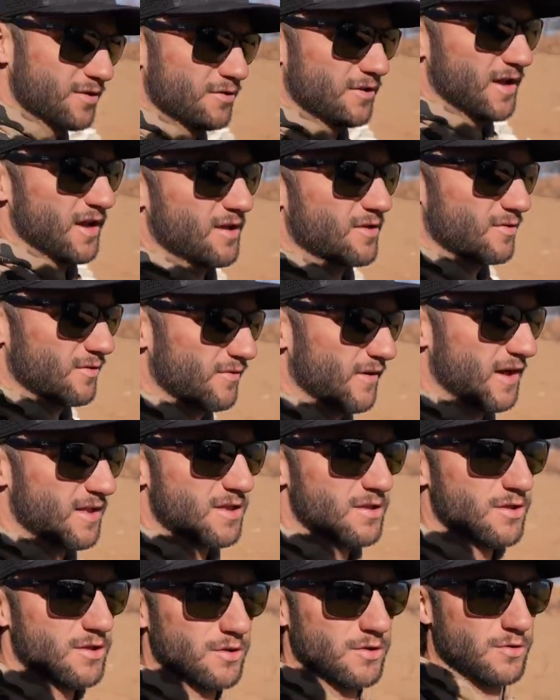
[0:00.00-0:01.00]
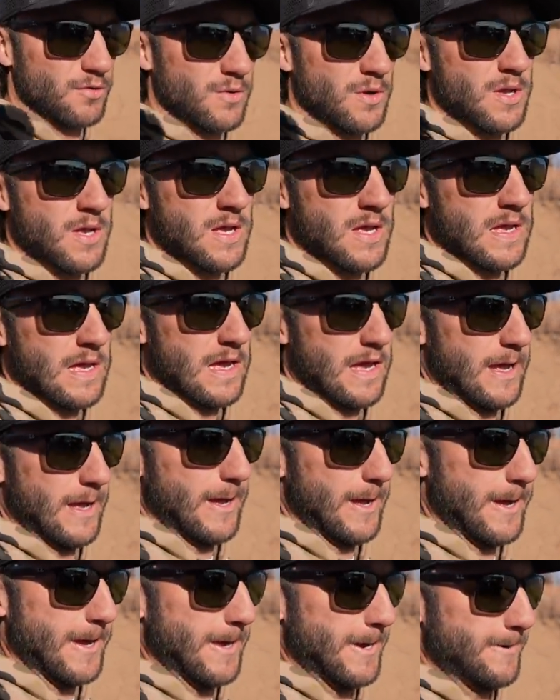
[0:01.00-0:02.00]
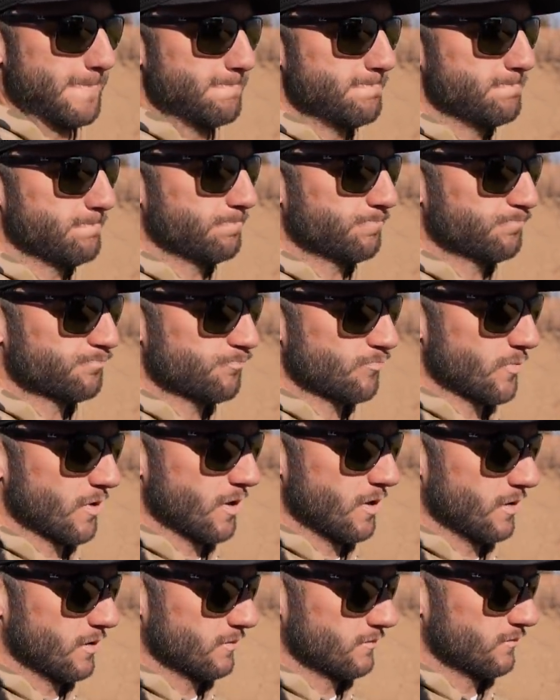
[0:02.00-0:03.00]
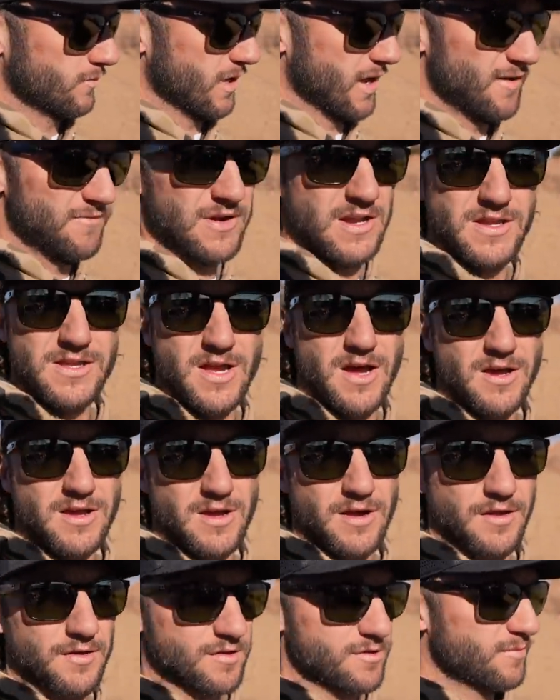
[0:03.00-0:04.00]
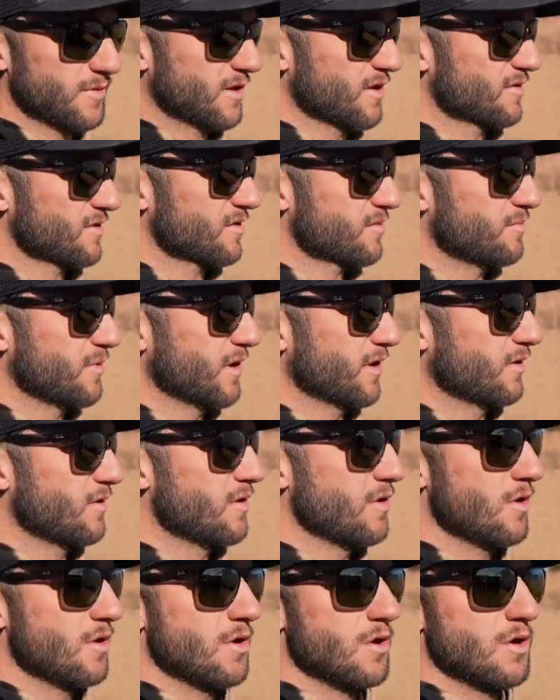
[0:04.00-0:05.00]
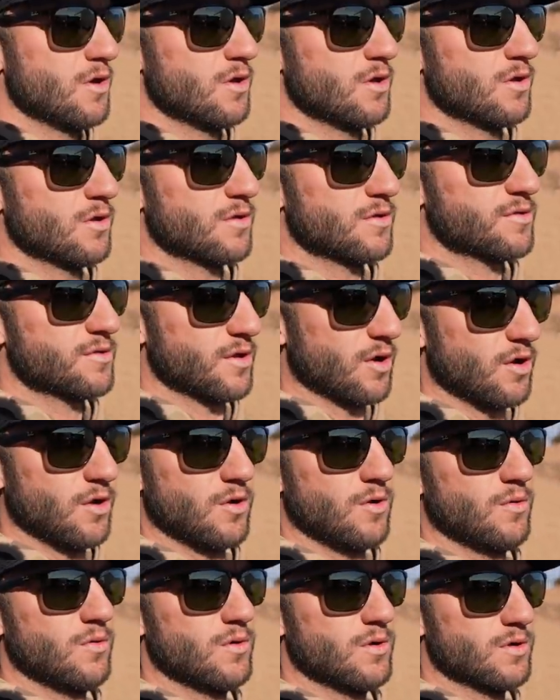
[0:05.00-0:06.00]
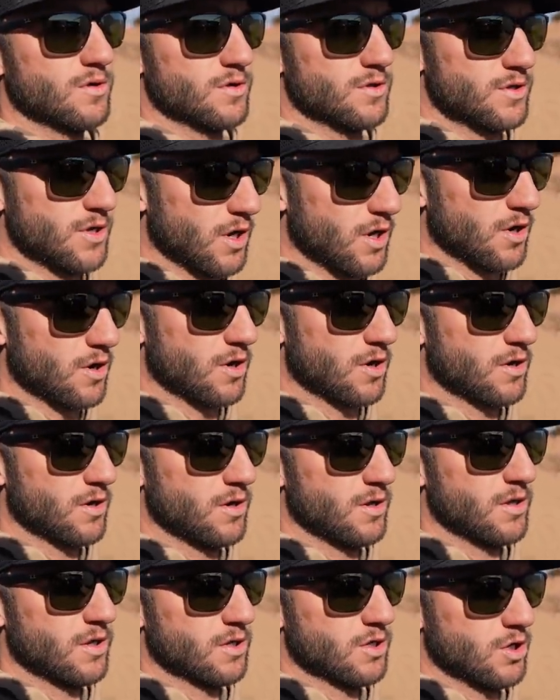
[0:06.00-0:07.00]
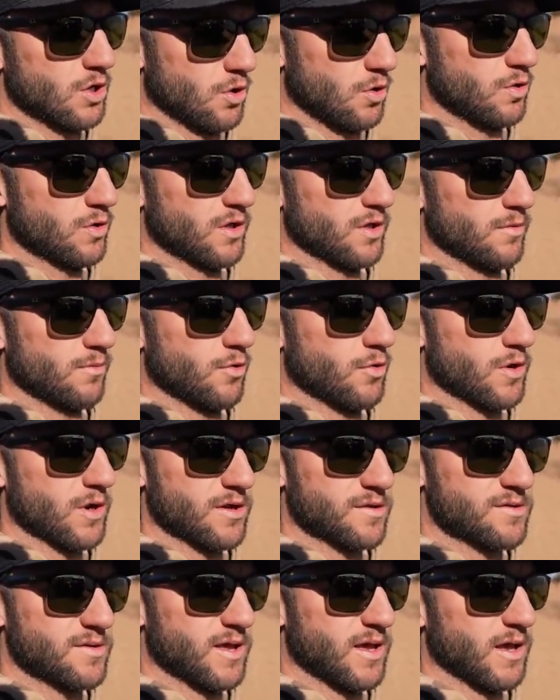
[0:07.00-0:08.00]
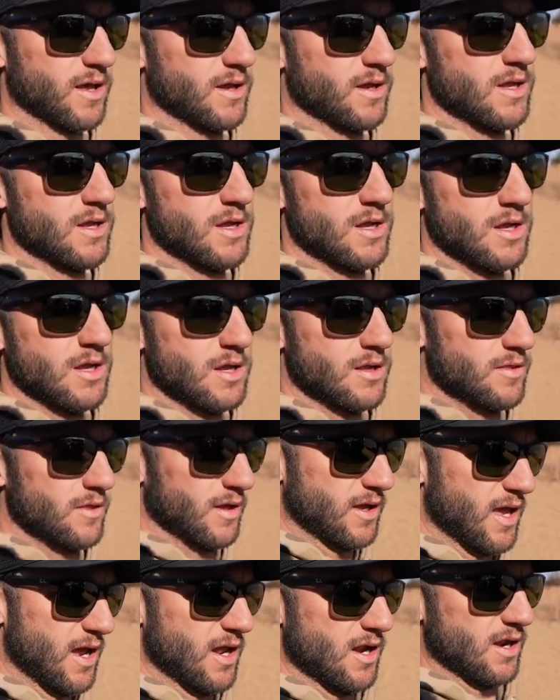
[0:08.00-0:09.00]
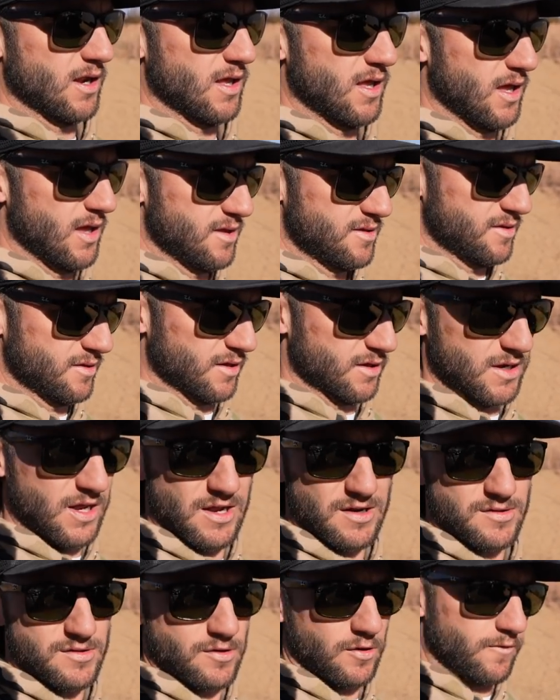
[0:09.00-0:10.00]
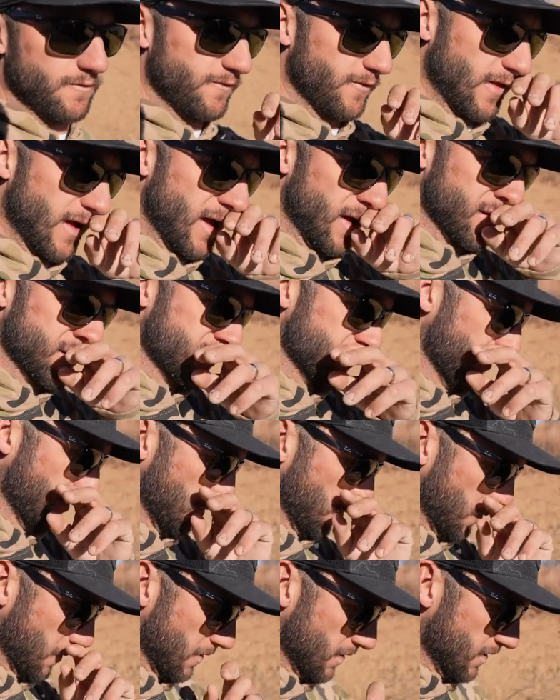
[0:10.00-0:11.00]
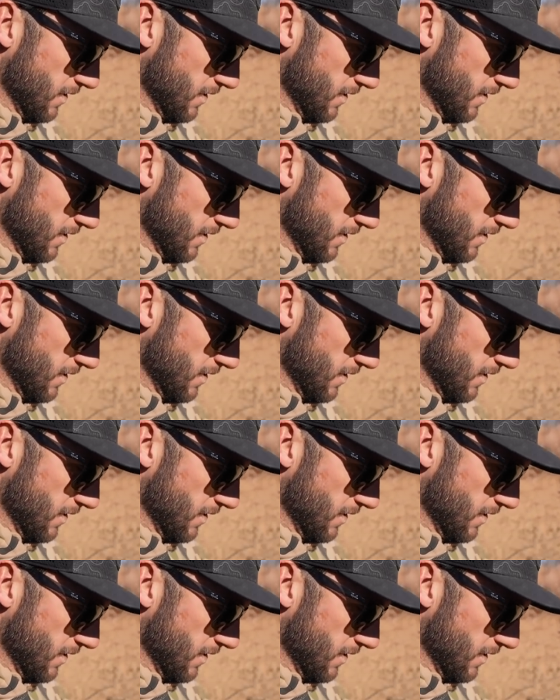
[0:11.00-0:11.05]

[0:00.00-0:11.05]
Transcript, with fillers: two days we've had to do um, evening duck hunts because it's been so darn cold in the mornings that the Canada geese and the ducks don't fly. So